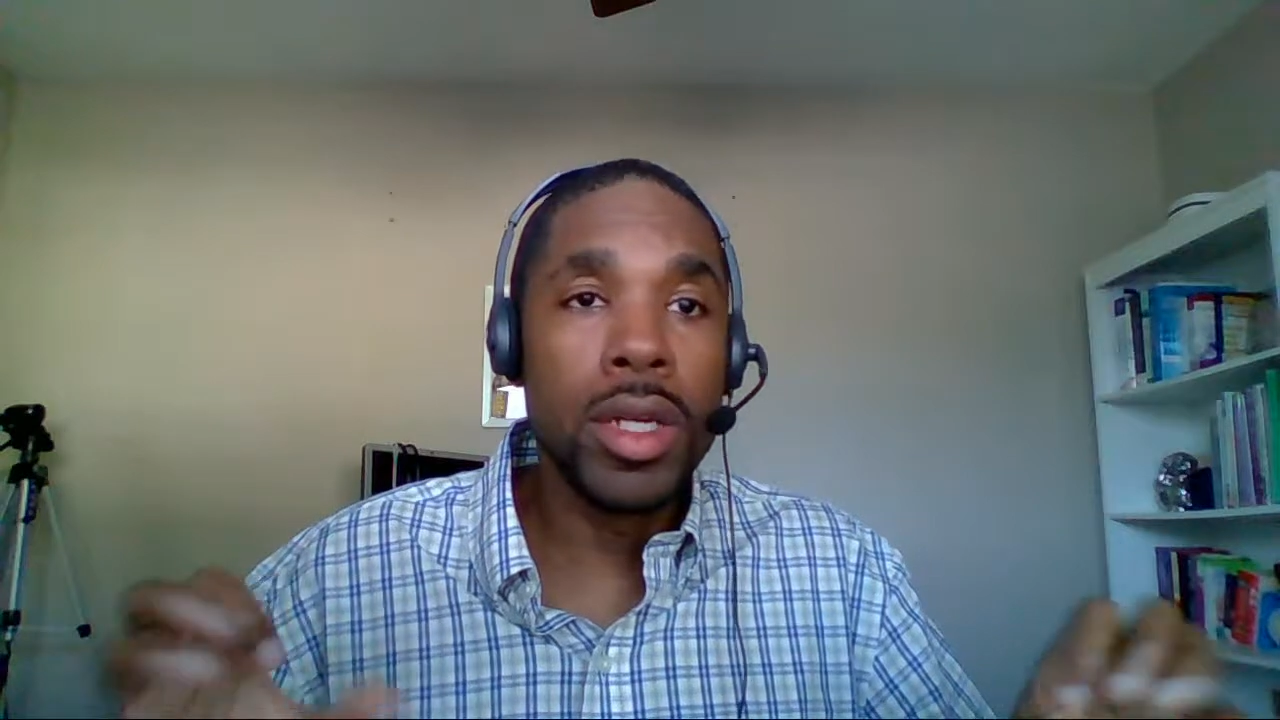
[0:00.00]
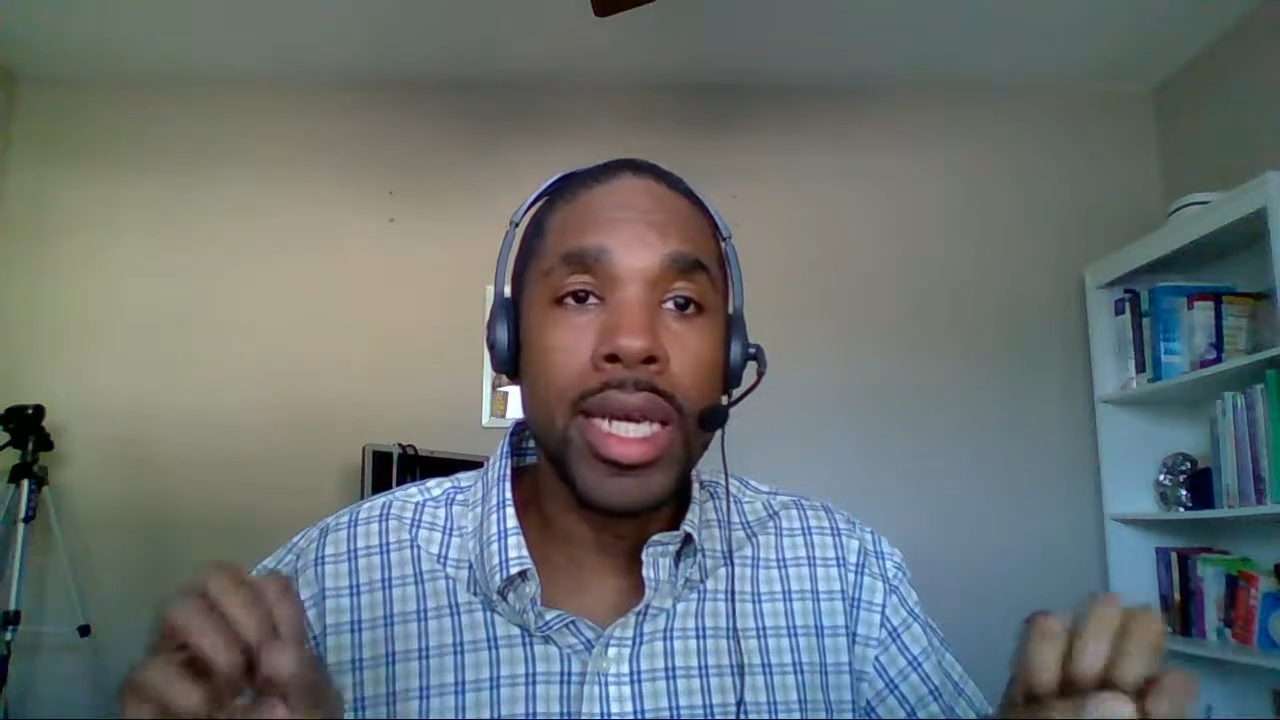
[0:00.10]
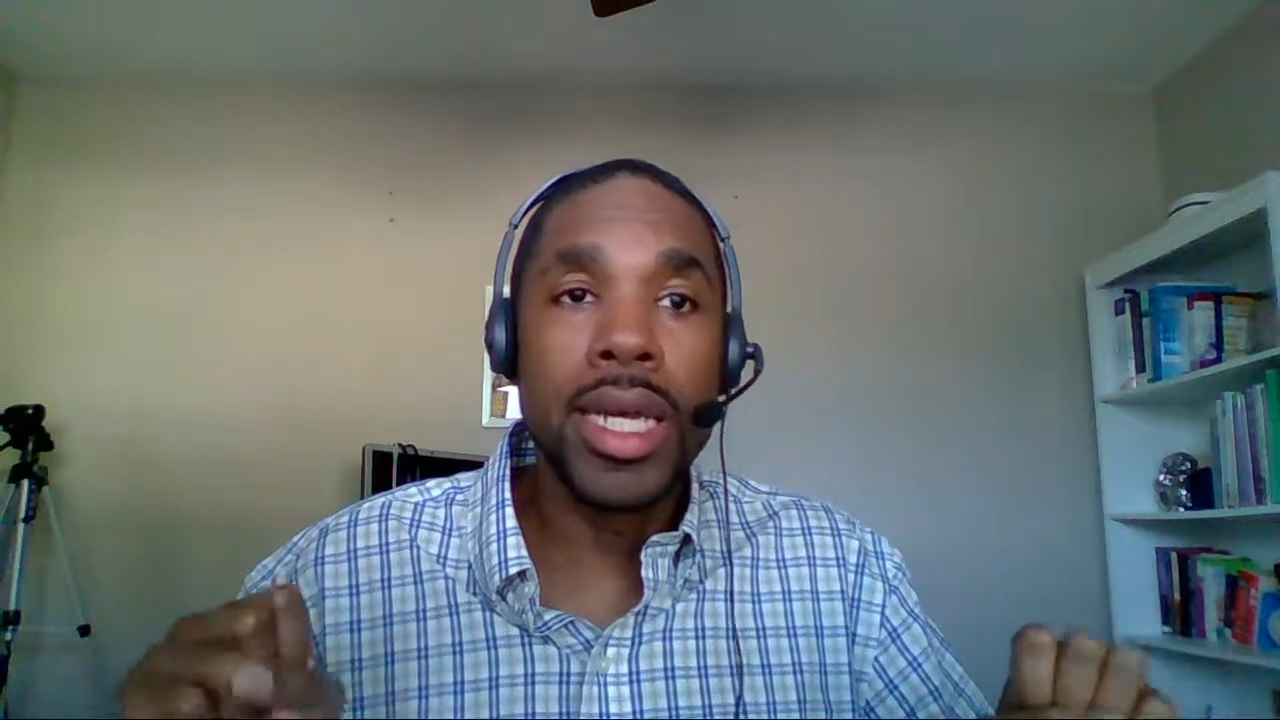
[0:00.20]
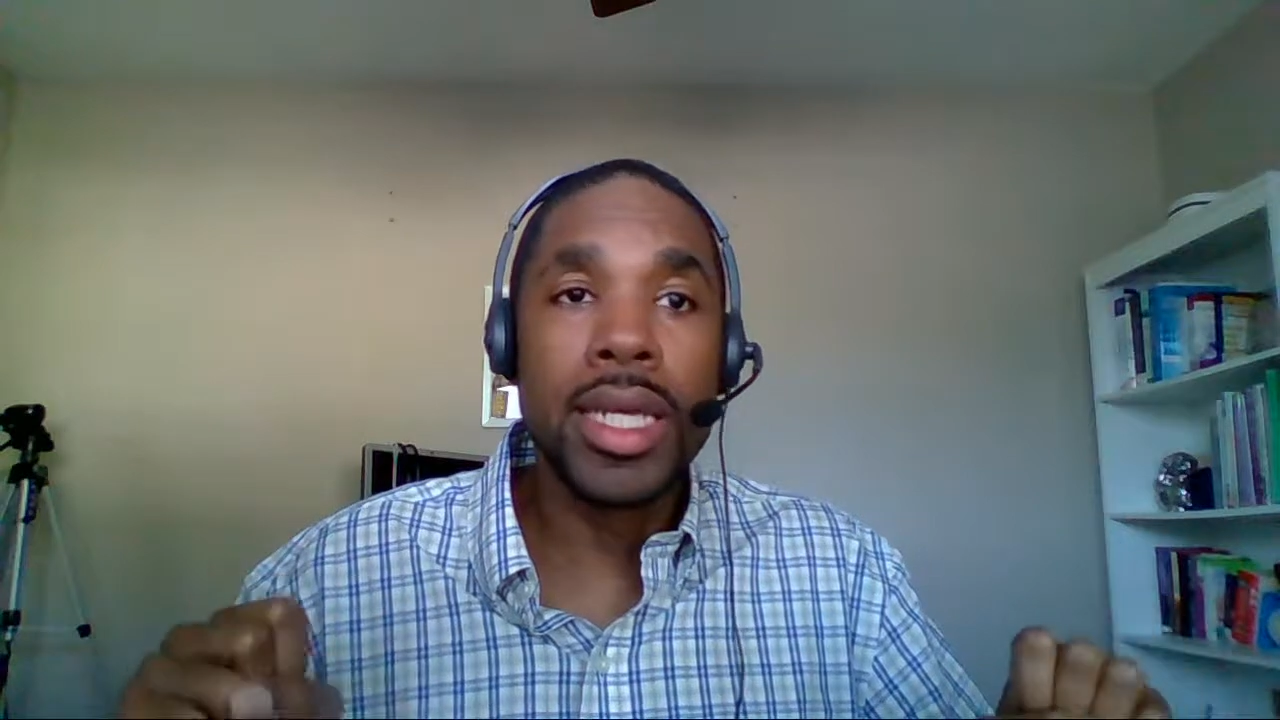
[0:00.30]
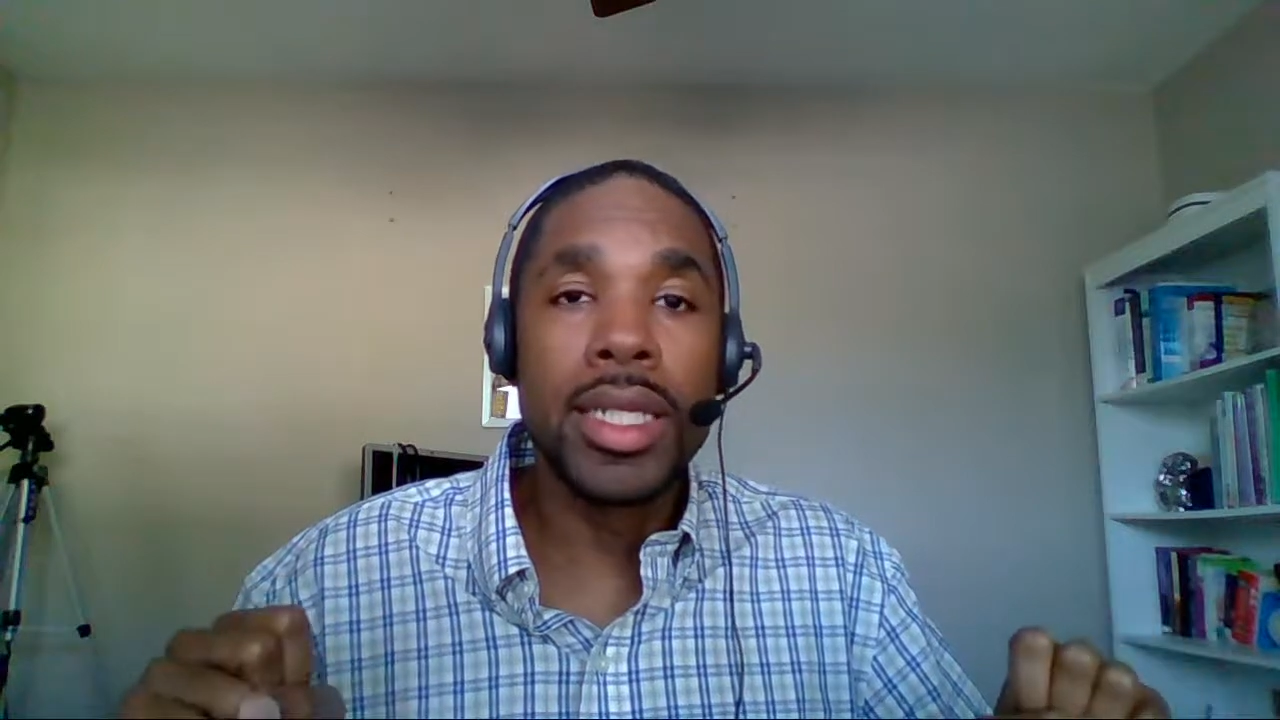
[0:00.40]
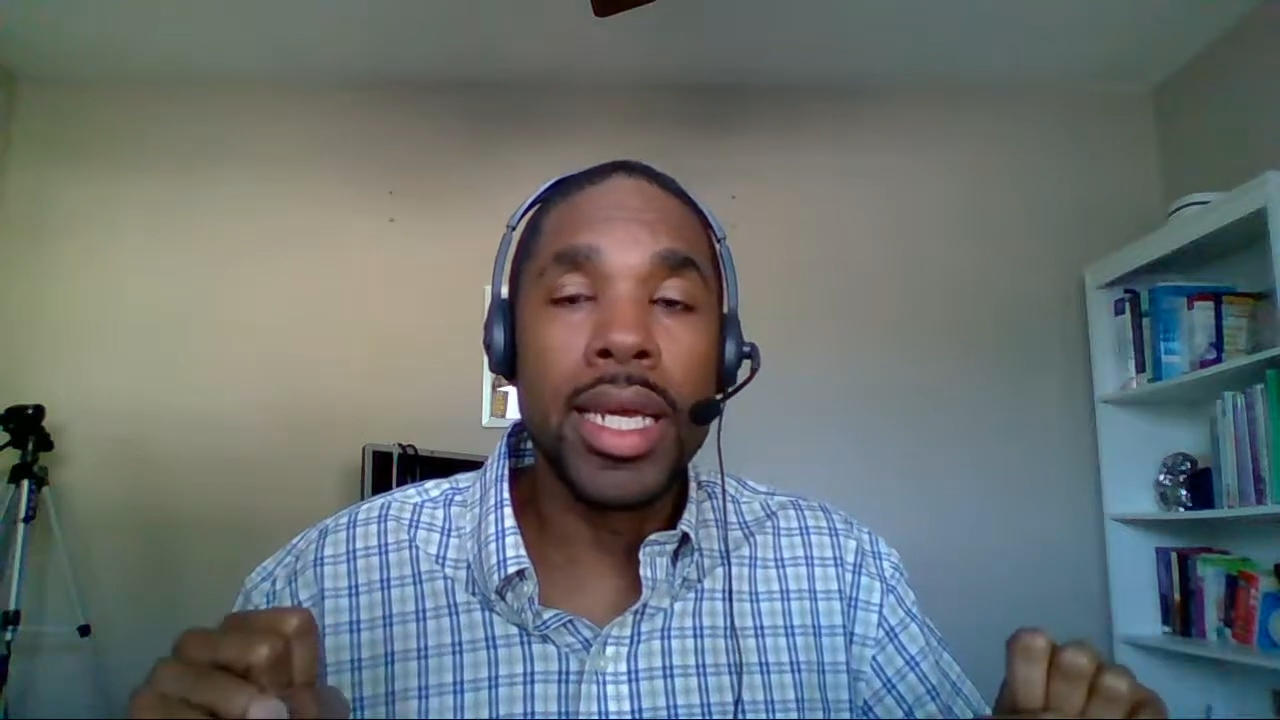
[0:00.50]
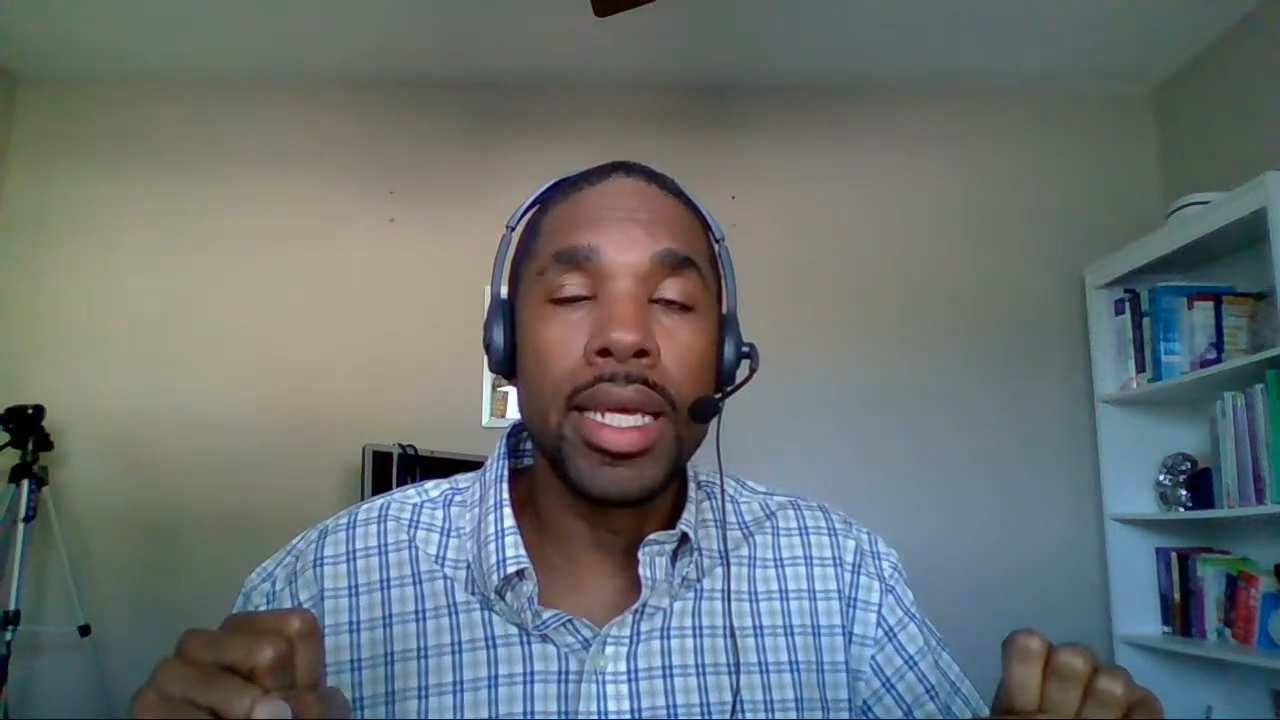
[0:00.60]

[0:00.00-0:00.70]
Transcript: getting